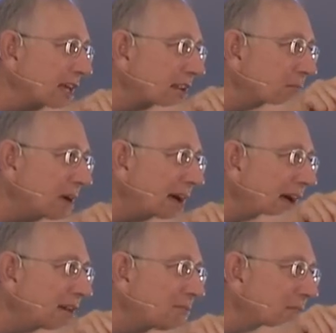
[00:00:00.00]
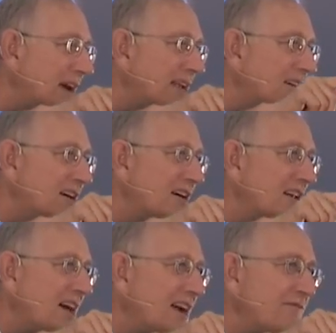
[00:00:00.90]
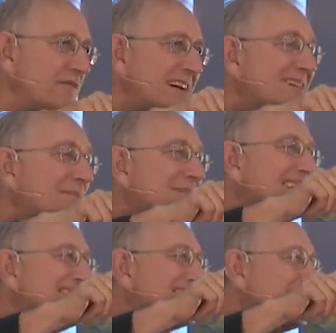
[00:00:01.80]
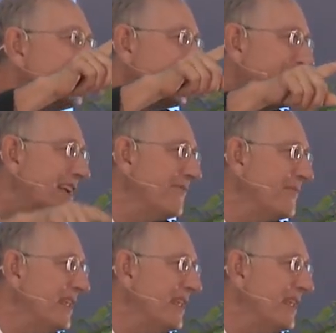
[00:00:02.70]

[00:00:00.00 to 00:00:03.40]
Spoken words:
that man made her life a misery.